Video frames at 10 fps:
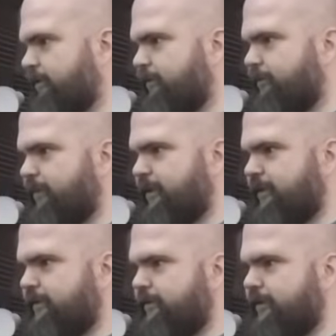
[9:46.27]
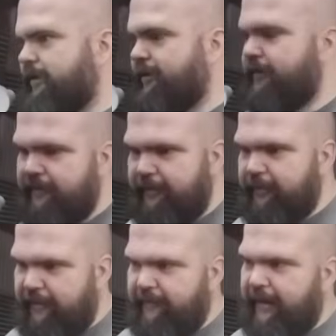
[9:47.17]
doing
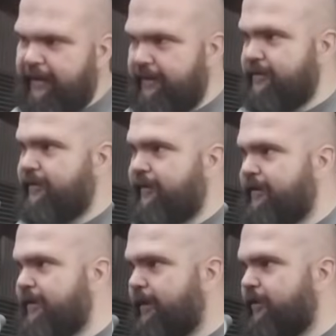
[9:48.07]
the fighting and stuff like that.